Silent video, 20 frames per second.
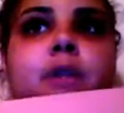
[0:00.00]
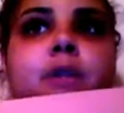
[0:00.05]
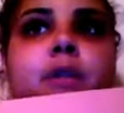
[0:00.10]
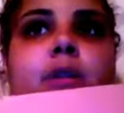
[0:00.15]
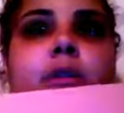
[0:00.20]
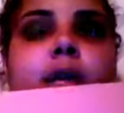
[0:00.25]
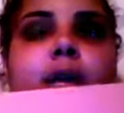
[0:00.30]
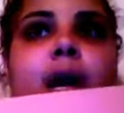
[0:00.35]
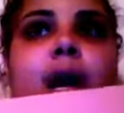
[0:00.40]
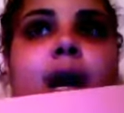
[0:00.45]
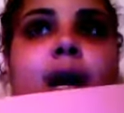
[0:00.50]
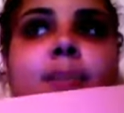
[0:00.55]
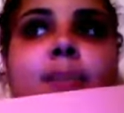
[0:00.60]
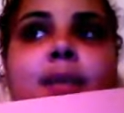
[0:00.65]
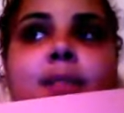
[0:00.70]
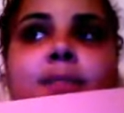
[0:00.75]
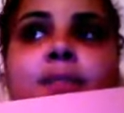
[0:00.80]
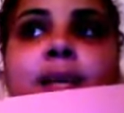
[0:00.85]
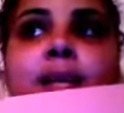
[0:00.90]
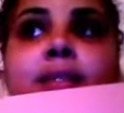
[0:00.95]
The
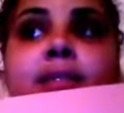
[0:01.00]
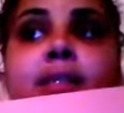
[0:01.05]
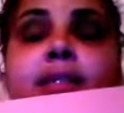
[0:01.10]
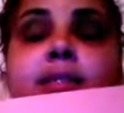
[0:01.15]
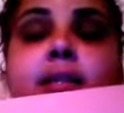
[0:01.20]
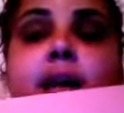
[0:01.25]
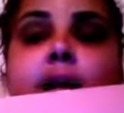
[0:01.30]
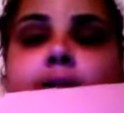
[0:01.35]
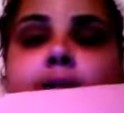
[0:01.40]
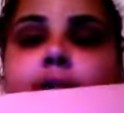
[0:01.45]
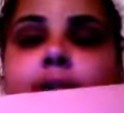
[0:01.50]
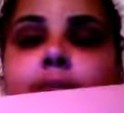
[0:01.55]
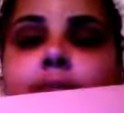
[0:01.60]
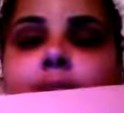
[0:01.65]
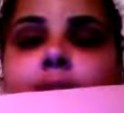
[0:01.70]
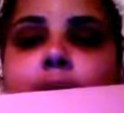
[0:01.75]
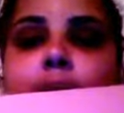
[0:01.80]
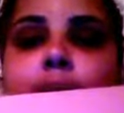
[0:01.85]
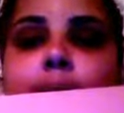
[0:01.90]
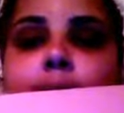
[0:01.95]
comment that stuck to
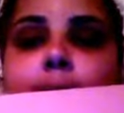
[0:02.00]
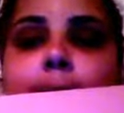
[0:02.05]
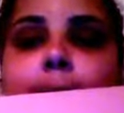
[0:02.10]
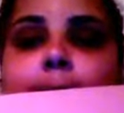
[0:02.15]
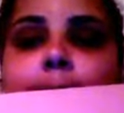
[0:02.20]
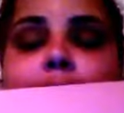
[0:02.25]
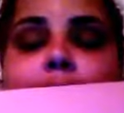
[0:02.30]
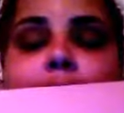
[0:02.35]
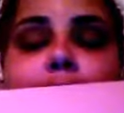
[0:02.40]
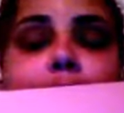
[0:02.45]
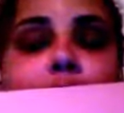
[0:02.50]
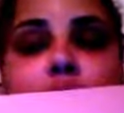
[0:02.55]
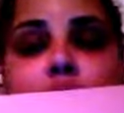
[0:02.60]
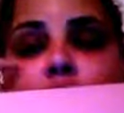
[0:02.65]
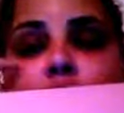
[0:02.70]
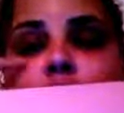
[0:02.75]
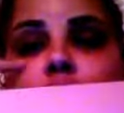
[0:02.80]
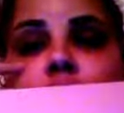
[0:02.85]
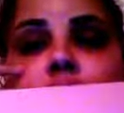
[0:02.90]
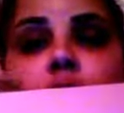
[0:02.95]
me about being
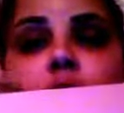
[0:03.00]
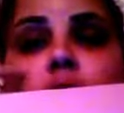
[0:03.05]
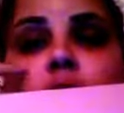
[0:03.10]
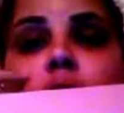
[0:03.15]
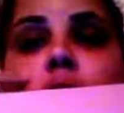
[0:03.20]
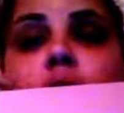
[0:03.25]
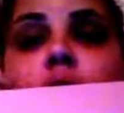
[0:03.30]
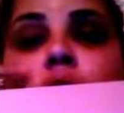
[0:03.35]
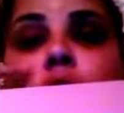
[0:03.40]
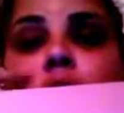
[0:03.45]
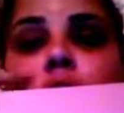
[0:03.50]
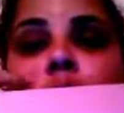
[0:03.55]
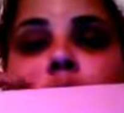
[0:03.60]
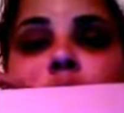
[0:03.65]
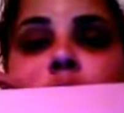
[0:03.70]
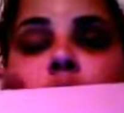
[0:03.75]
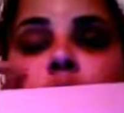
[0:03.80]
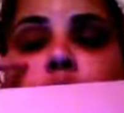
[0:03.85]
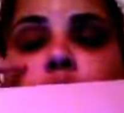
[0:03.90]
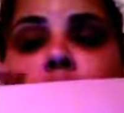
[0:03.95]
beautiful
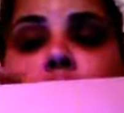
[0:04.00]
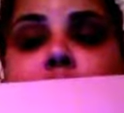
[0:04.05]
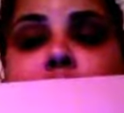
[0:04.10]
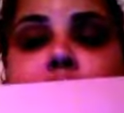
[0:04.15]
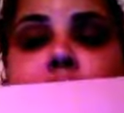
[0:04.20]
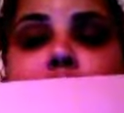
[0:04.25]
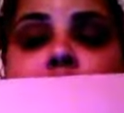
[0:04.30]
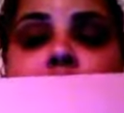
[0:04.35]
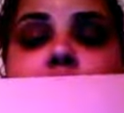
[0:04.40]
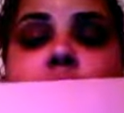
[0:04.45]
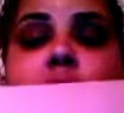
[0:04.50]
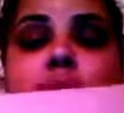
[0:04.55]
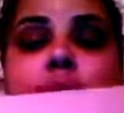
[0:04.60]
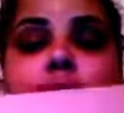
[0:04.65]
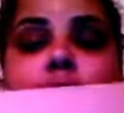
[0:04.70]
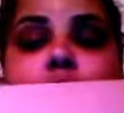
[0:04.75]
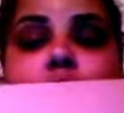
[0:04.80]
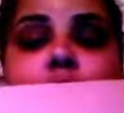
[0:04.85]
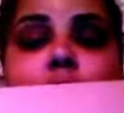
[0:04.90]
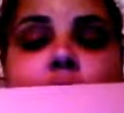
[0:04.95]
was when I was in
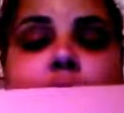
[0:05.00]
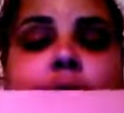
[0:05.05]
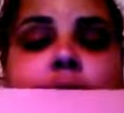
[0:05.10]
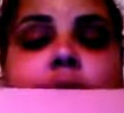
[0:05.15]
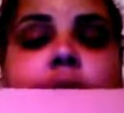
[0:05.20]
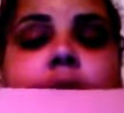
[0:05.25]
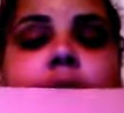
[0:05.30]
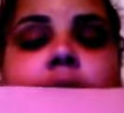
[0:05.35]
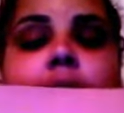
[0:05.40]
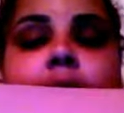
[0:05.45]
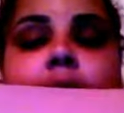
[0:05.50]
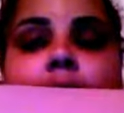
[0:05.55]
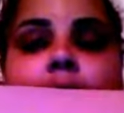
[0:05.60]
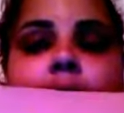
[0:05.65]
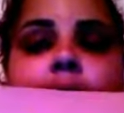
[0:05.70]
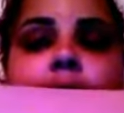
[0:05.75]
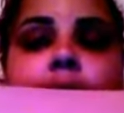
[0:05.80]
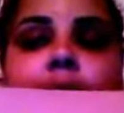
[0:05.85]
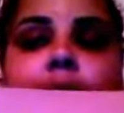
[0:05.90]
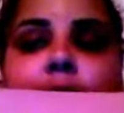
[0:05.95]
sixth grade
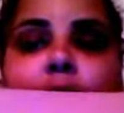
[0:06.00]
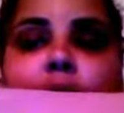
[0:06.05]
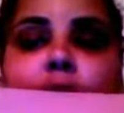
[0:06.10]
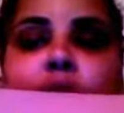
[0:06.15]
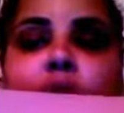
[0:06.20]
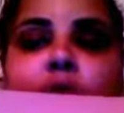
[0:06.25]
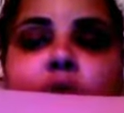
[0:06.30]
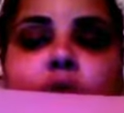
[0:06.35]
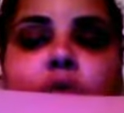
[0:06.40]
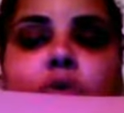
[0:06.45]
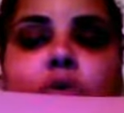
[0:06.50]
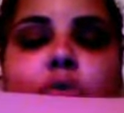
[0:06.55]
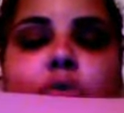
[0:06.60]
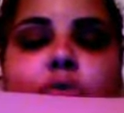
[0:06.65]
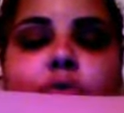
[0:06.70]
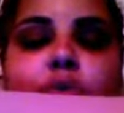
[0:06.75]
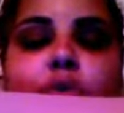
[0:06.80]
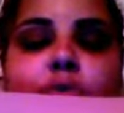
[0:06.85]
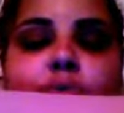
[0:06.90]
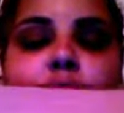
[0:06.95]
and I was
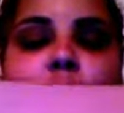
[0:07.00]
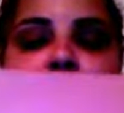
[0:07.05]
told, you'd be